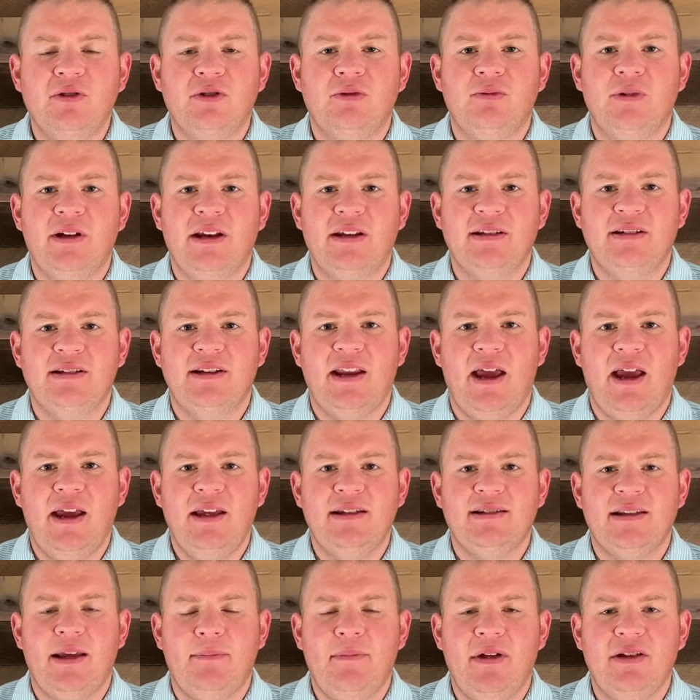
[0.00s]
reading today,
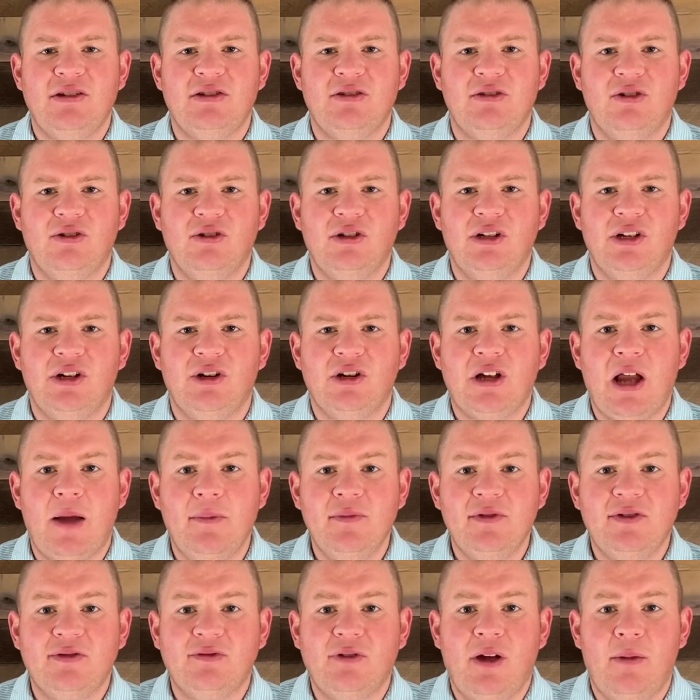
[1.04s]
as I mentioned earlier,
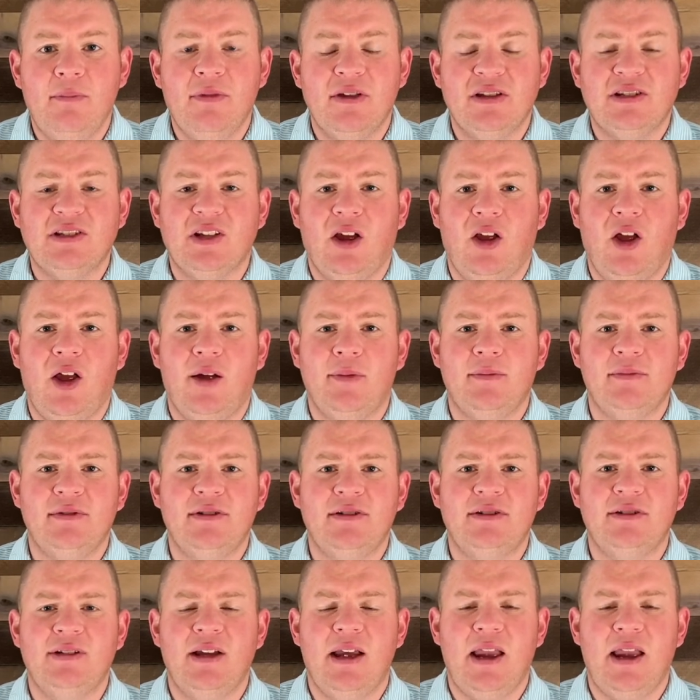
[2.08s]
comes from the Psalms,